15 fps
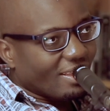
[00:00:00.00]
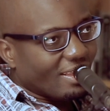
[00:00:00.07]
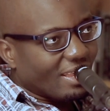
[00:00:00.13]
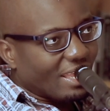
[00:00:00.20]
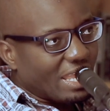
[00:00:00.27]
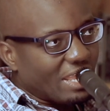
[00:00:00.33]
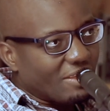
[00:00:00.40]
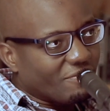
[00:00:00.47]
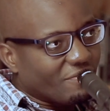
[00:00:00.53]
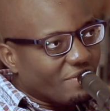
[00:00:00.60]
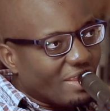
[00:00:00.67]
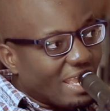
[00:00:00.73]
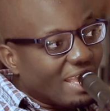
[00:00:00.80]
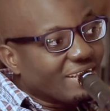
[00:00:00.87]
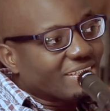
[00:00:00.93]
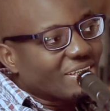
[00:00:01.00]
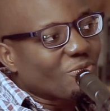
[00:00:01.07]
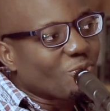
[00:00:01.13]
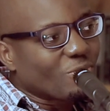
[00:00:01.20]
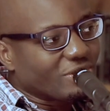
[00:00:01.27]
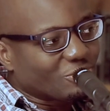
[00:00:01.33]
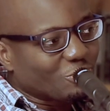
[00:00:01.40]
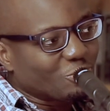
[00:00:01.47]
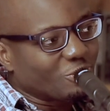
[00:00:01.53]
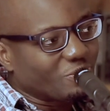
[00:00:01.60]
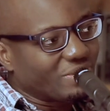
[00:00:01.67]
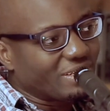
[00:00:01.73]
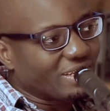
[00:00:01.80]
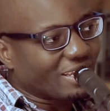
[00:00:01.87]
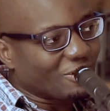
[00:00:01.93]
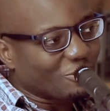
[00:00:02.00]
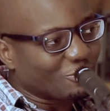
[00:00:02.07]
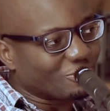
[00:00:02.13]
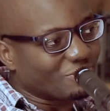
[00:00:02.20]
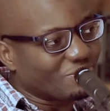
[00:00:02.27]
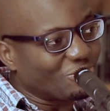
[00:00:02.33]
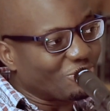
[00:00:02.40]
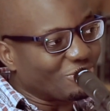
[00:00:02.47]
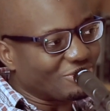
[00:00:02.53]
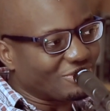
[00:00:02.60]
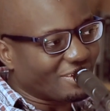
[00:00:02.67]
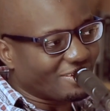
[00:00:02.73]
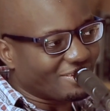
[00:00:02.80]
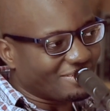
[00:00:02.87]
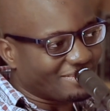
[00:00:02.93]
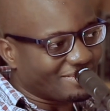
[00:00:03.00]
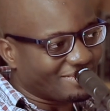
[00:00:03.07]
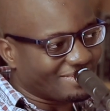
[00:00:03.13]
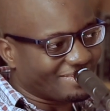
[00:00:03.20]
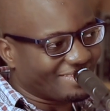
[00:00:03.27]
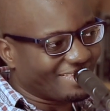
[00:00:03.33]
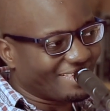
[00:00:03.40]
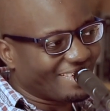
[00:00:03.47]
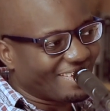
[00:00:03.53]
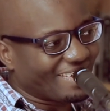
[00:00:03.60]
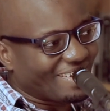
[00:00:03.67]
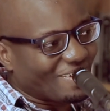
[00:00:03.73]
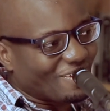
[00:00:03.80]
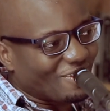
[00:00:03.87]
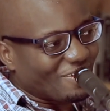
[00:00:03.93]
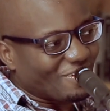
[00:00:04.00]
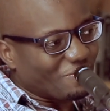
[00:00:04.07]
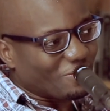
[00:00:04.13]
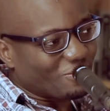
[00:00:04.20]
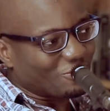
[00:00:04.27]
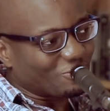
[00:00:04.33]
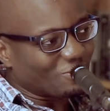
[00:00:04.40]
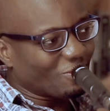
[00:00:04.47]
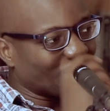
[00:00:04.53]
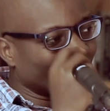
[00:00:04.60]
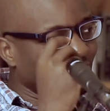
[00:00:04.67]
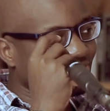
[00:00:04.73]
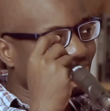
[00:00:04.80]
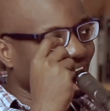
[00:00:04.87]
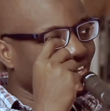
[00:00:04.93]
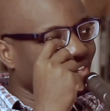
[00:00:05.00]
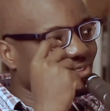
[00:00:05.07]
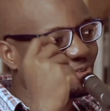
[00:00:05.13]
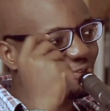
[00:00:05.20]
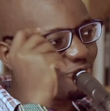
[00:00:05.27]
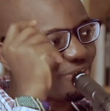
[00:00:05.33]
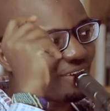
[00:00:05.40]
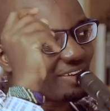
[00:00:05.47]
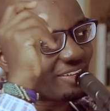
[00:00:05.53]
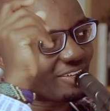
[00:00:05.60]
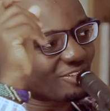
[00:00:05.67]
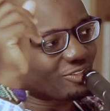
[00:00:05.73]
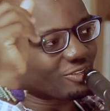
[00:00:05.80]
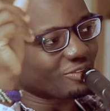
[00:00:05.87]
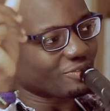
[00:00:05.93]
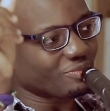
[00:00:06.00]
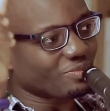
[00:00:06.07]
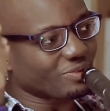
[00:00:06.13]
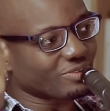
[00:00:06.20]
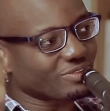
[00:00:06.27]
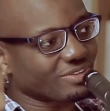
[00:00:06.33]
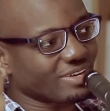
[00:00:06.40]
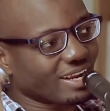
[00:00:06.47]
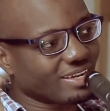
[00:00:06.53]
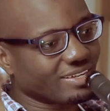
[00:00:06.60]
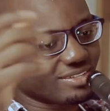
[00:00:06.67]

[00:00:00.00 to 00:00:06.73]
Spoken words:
if in some ways social media can also be your judge, because we're all trying to create a certain personality.